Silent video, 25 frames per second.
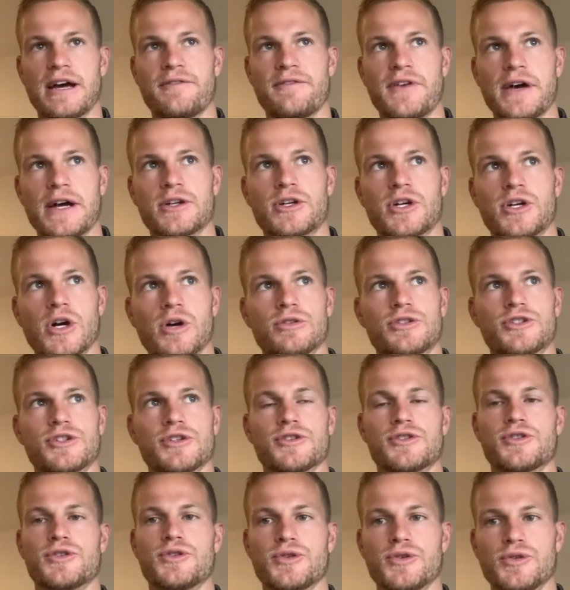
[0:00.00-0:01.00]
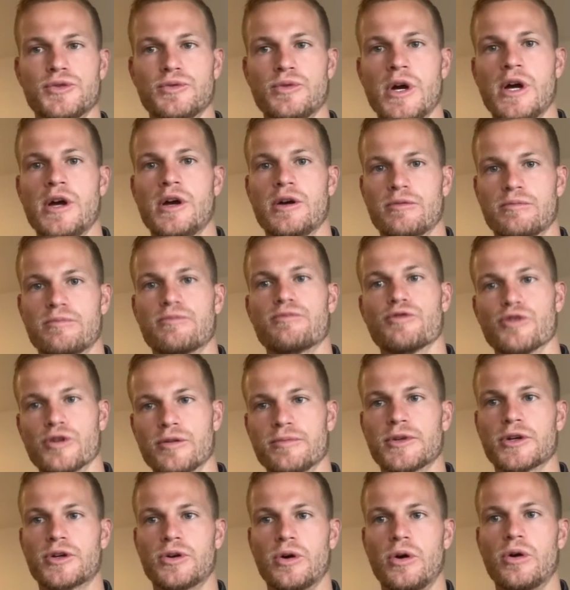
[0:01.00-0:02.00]
had coaches who
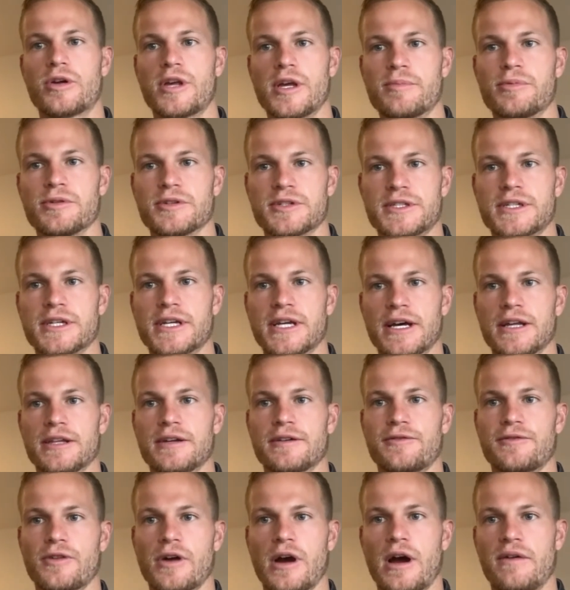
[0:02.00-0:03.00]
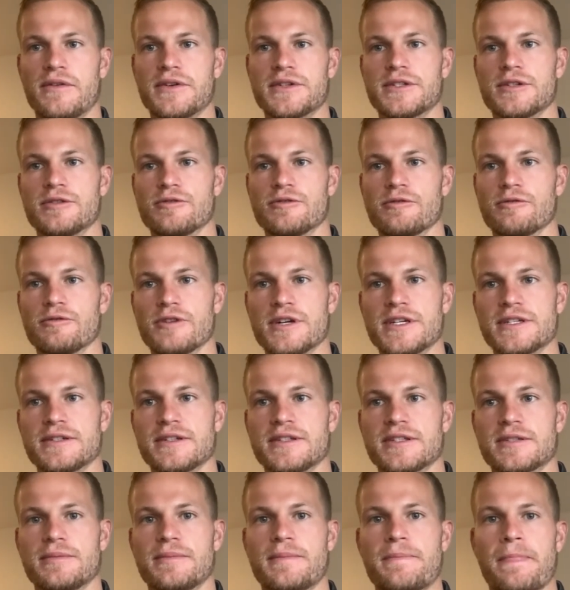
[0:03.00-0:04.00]
room the goalkeepers together for obviously
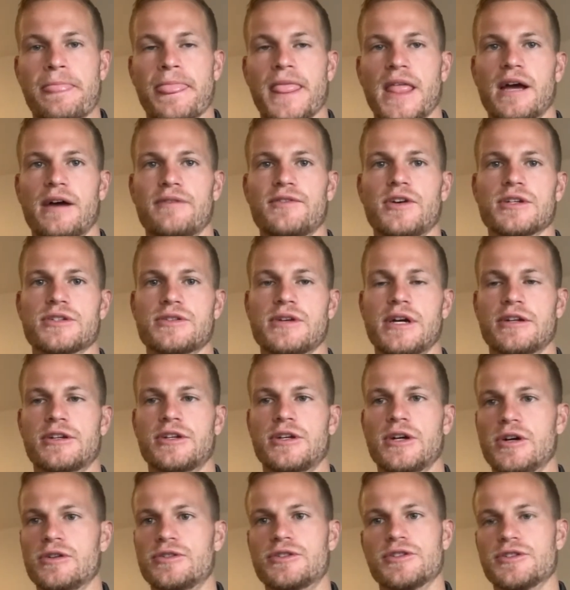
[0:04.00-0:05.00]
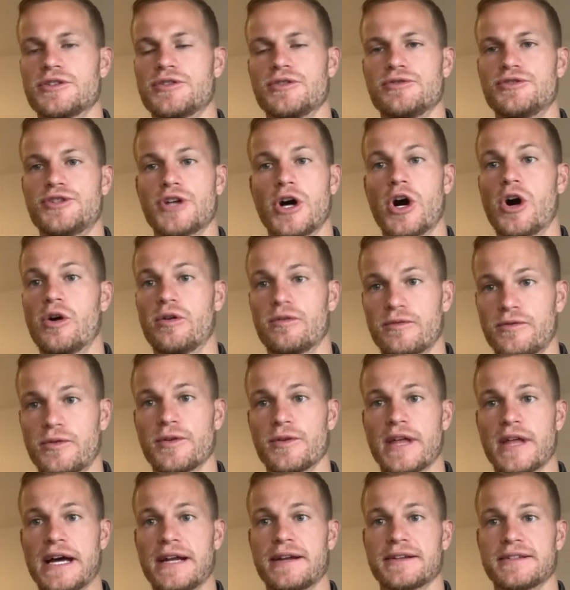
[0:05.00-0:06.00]
reasons. I've also had coaches who don't for
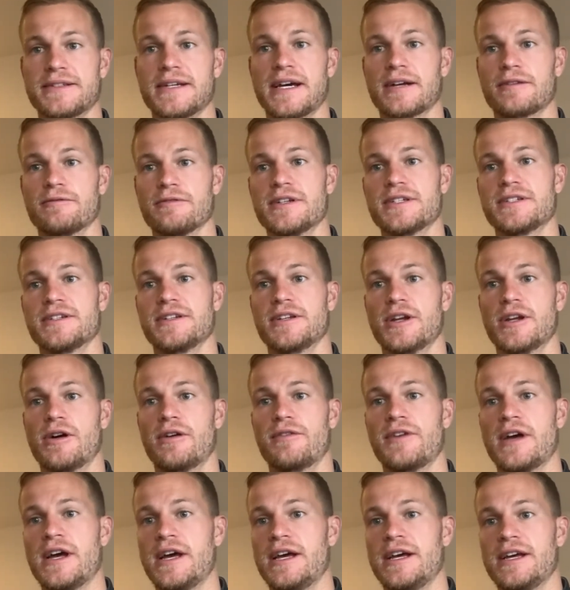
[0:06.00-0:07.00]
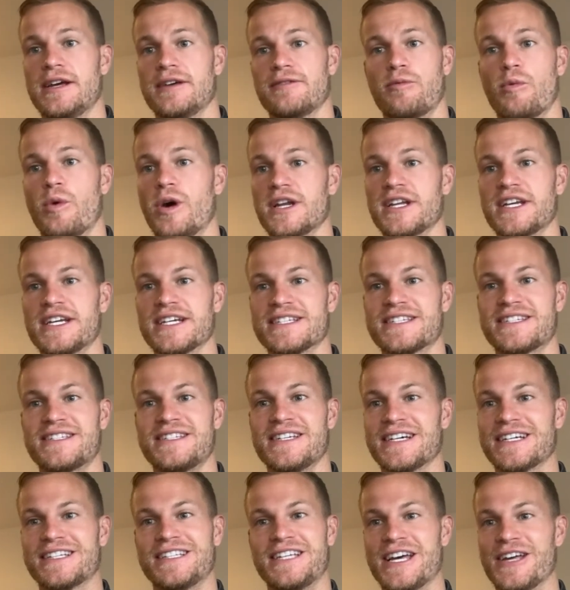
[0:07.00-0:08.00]
that exact reason. If one gets
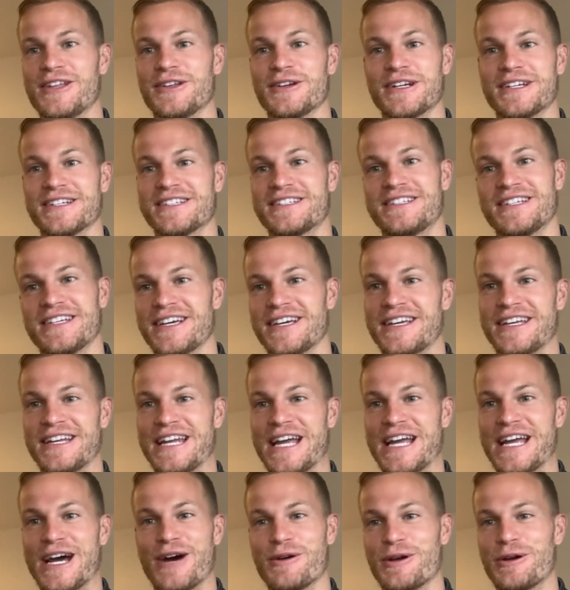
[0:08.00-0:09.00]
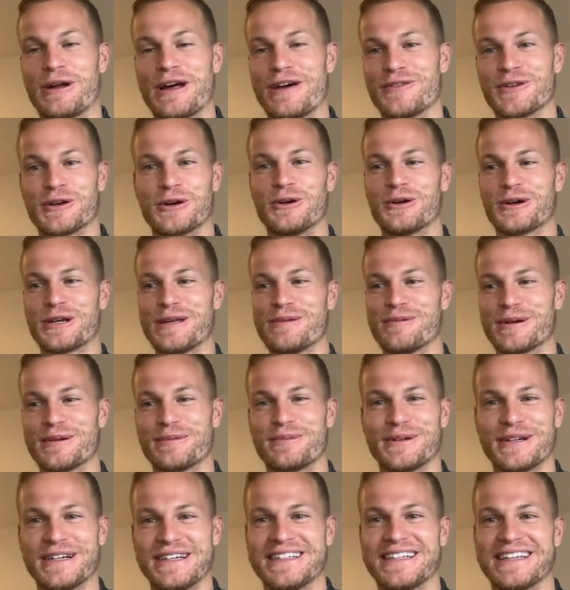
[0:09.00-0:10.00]
sick, the other gets sick, and now we don't have a goalkeeper to
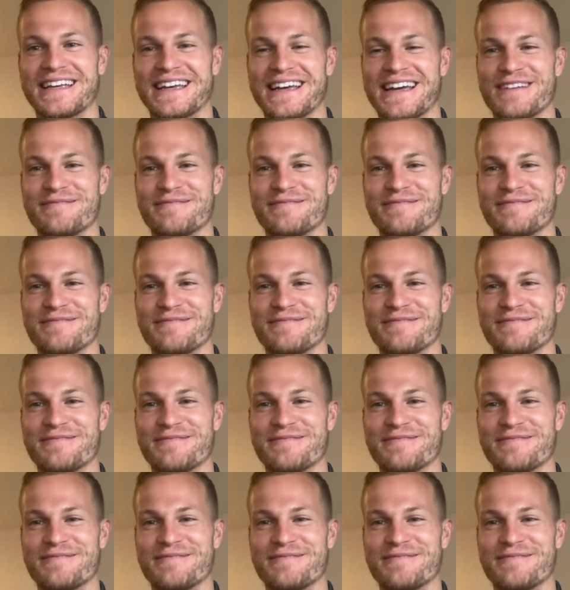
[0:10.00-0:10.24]
play anymore.